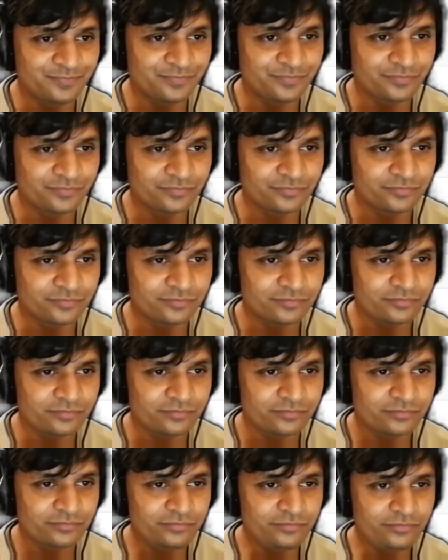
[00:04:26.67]

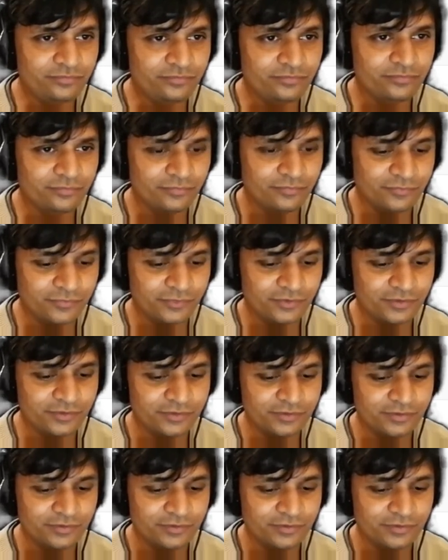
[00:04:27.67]
(no one is talking)